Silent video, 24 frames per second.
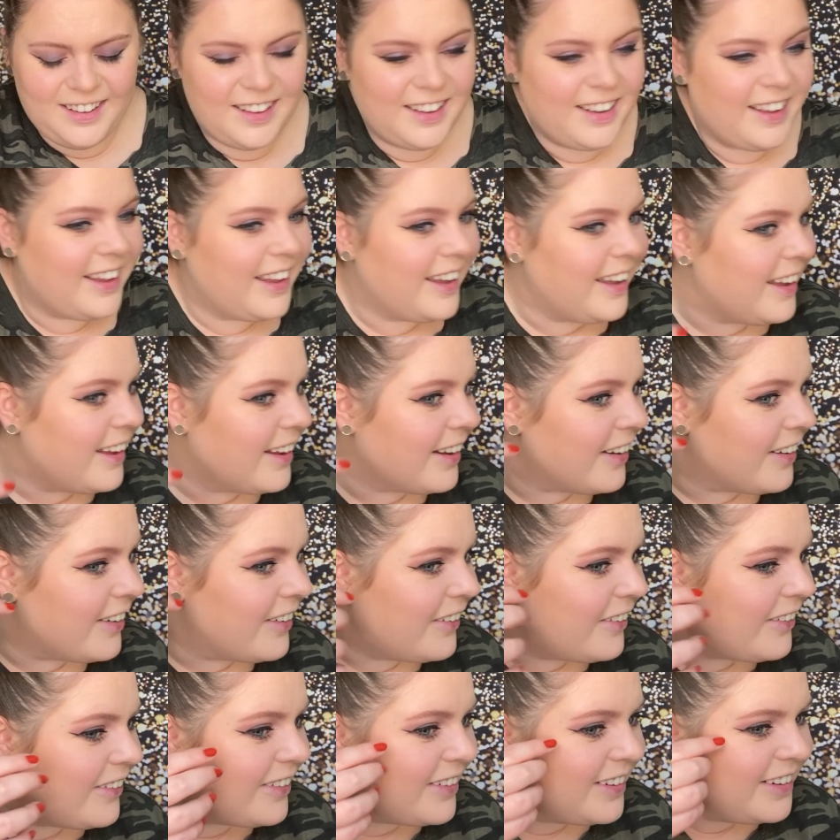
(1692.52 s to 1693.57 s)

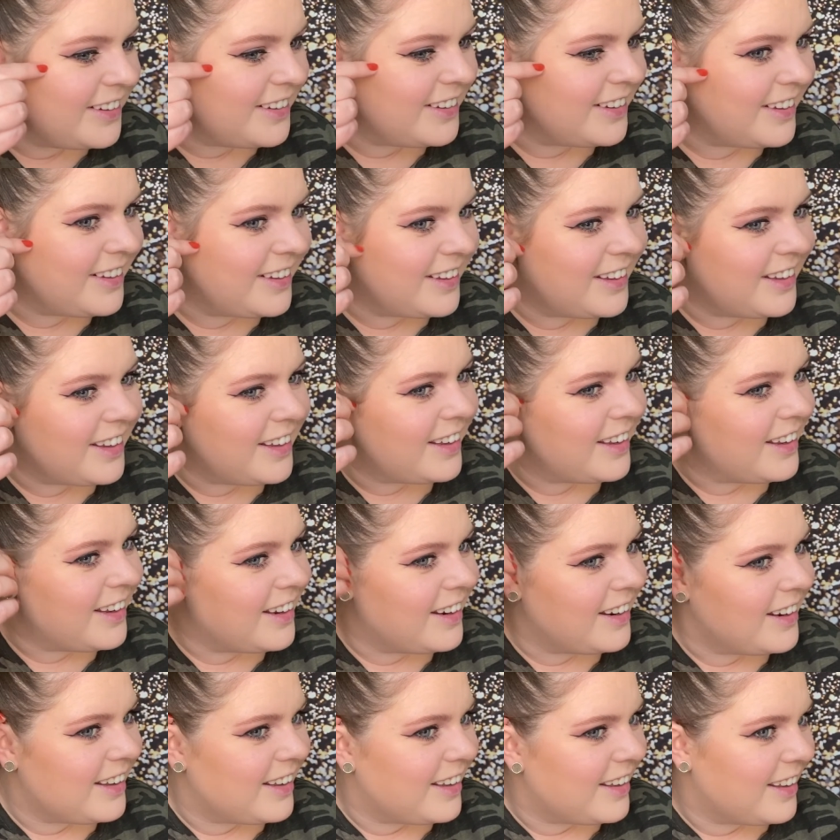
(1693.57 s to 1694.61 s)
Ow.
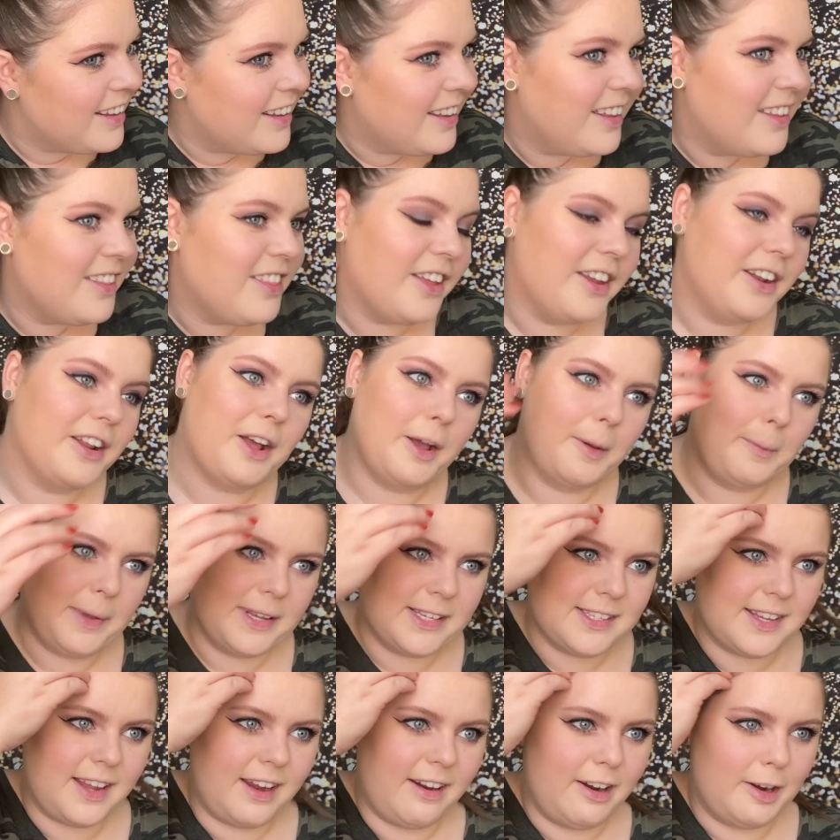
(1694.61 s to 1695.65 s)
Thought I got
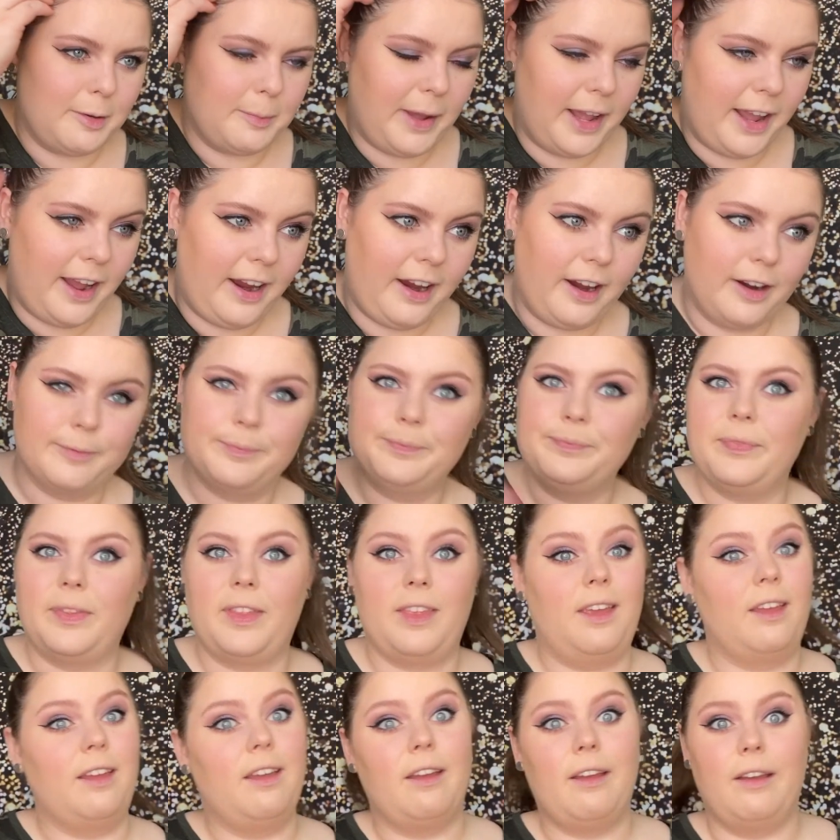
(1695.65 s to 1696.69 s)
mascara in my hair.
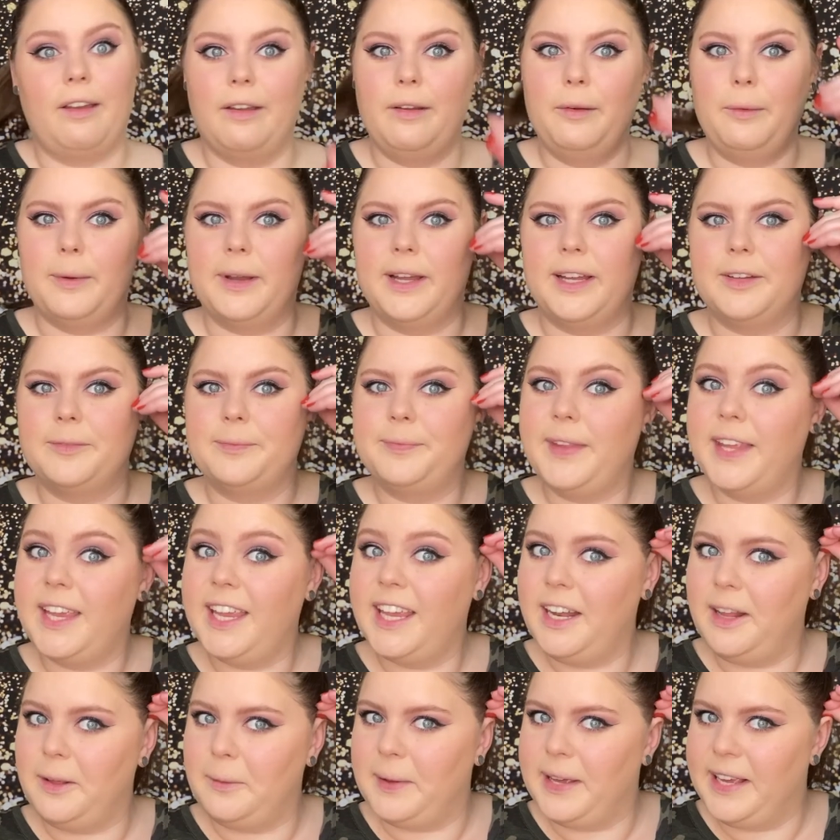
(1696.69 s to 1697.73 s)
Oh well.
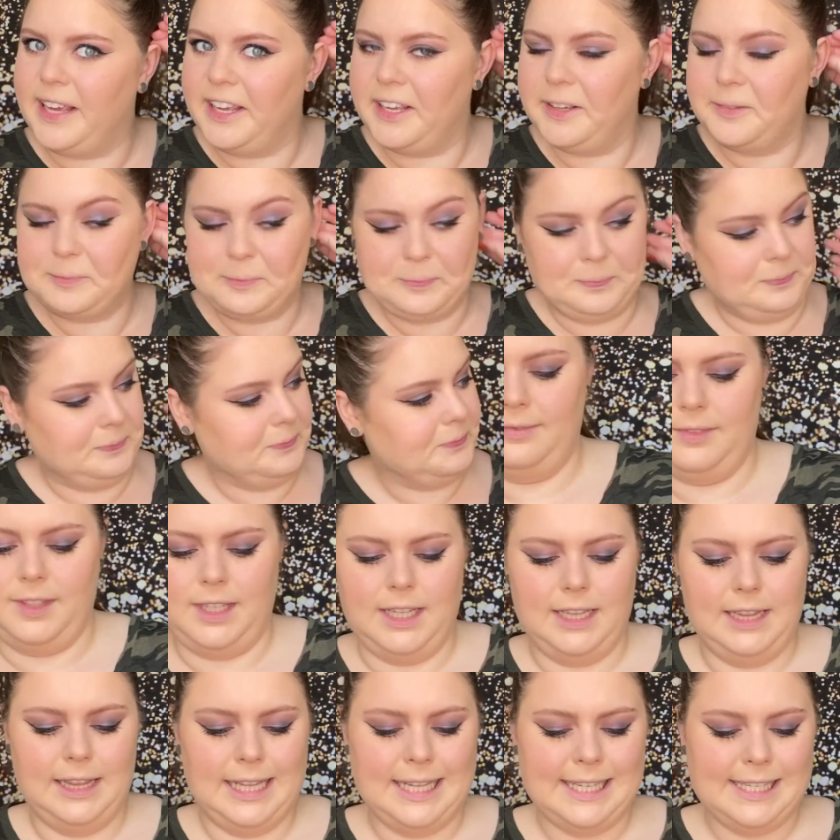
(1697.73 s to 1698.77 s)
Anyway,
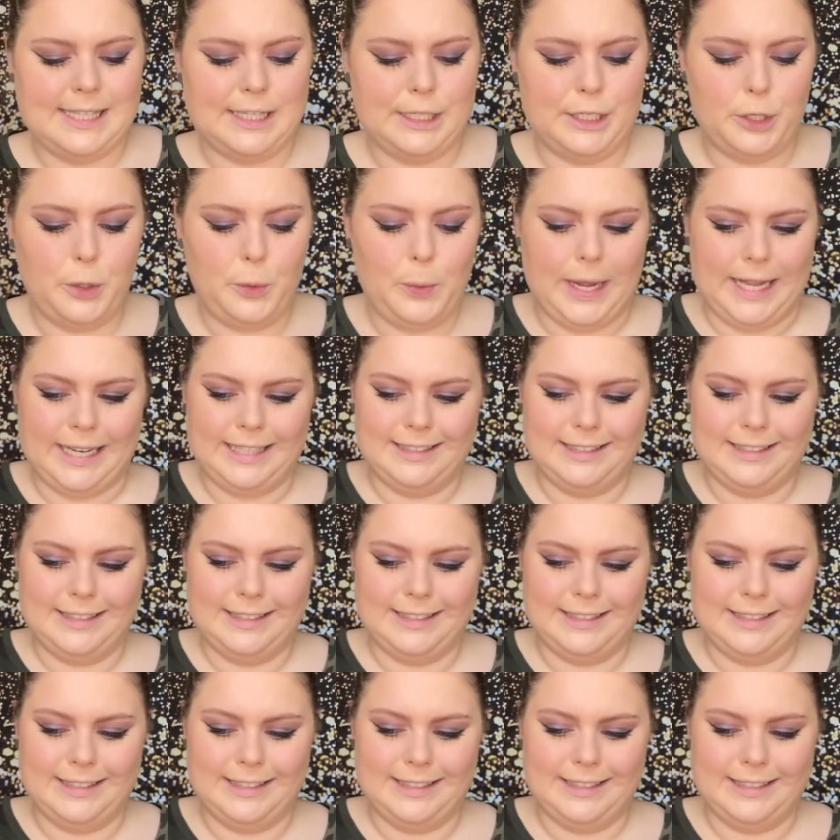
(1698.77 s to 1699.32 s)
let's do it.